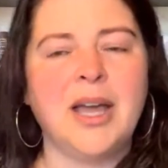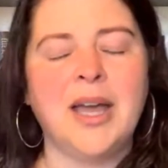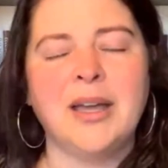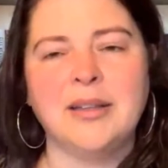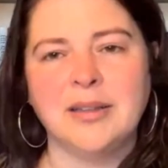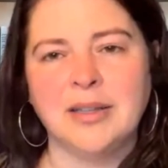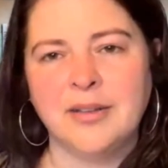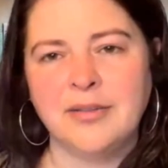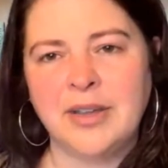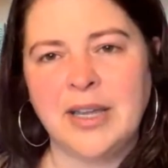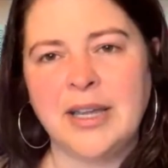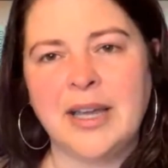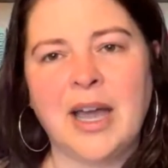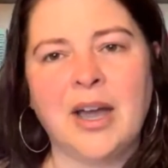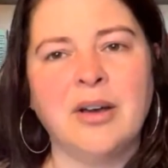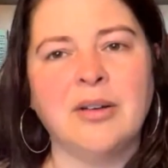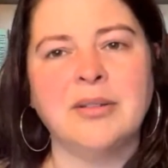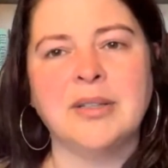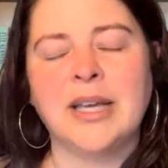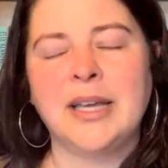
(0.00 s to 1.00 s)
and living
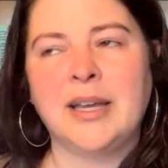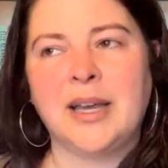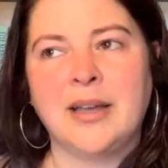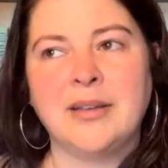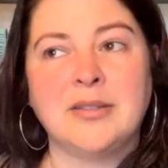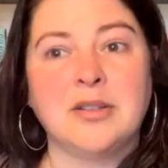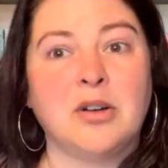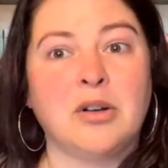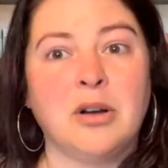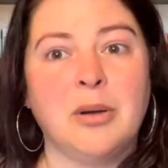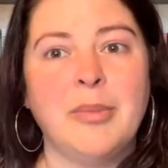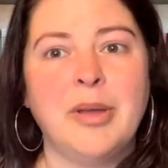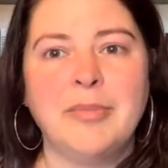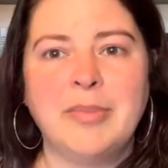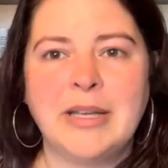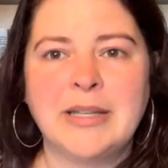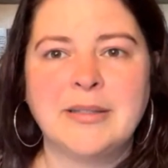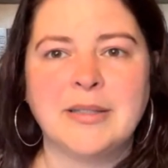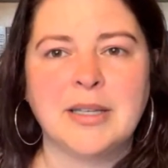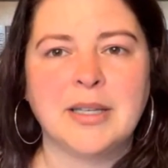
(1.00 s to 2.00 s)
out like as a
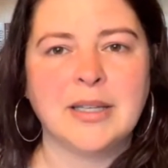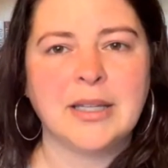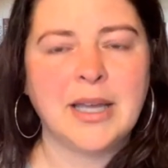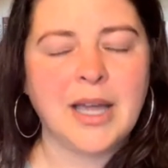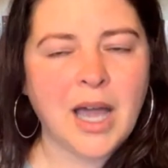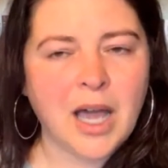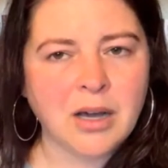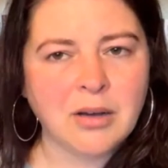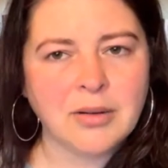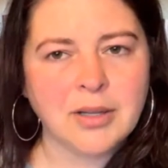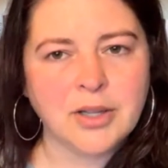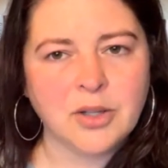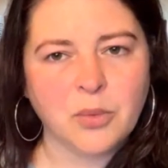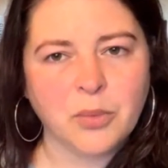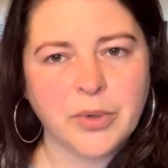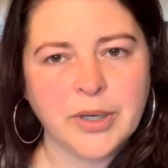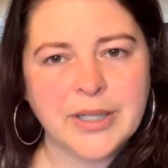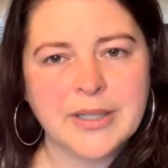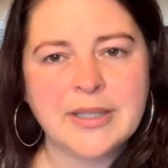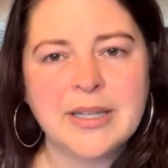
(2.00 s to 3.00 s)
hermit, basically out in the
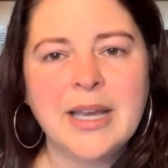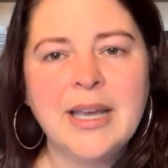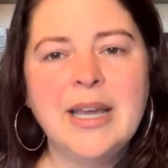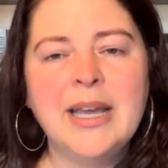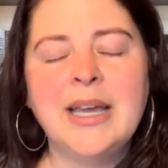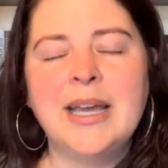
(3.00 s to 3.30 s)
woods,